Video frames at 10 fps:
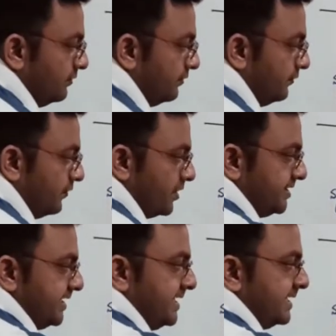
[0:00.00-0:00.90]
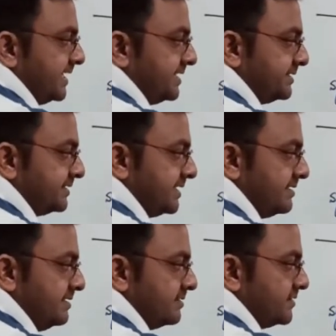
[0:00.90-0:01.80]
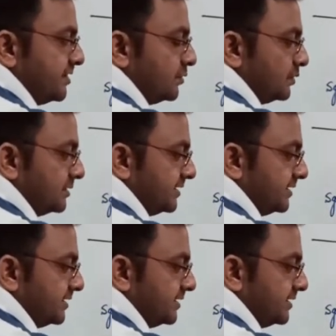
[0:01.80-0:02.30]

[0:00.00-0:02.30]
for t greater than 0.